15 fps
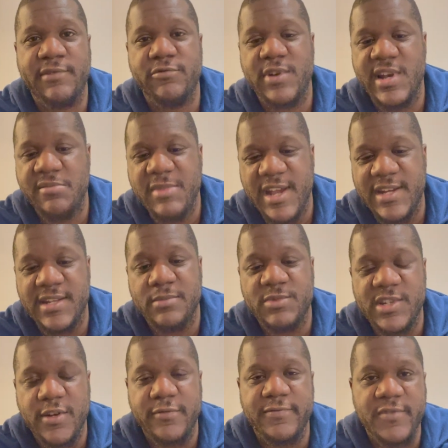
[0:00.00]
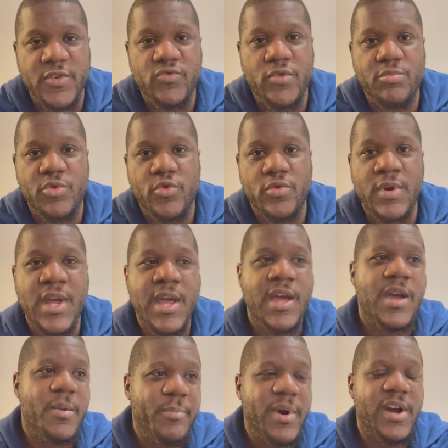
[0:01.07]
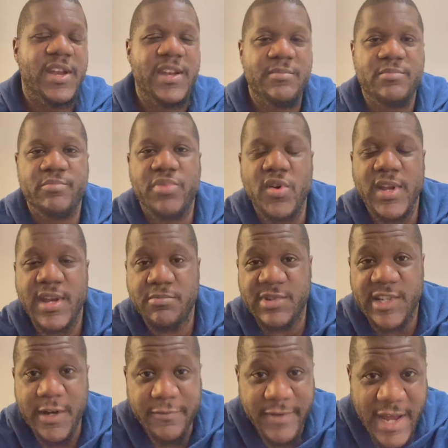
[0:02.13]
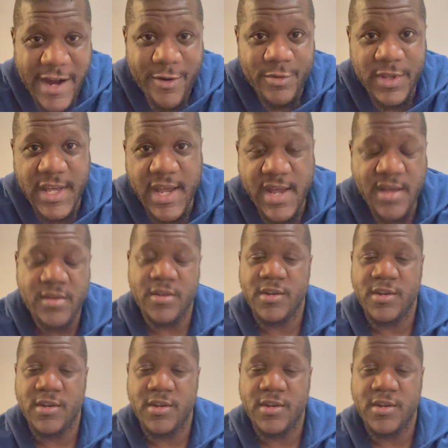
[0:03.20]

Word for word: Really making himself vulnerable, putting him putting himself out there.